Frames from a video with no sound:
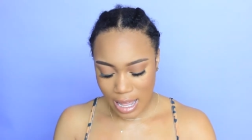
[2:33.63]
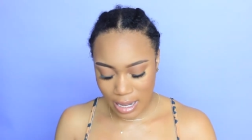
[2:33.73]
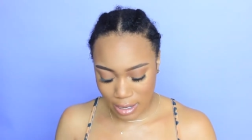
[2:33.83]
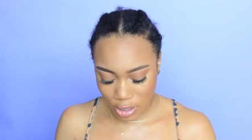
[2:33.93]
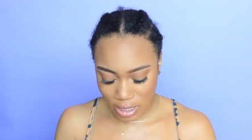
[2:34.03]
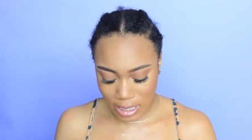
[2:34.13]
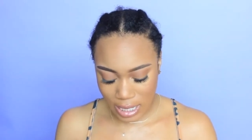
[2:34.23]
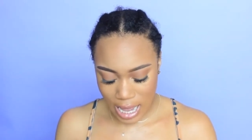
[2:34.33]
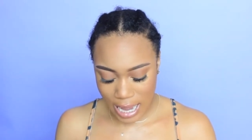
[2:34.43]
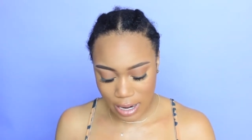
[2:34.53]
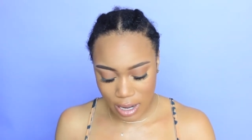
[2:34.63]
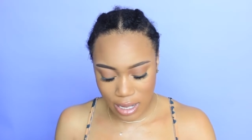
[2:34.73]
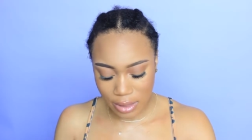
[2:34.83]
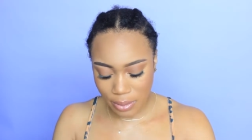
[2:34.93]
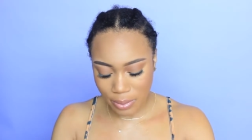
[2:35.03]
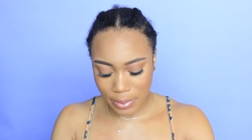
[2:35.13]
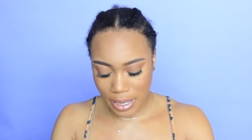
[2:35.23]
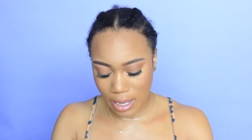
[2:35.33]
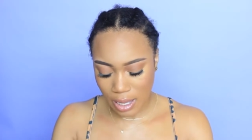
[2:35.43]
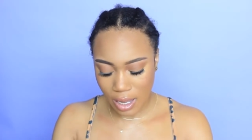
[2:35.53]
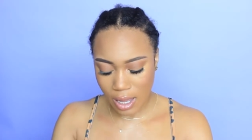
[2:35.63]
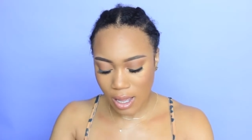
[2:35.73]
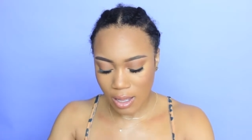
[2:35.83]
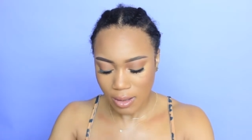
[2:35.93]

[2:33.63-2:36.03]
then I'll just slide on the wig.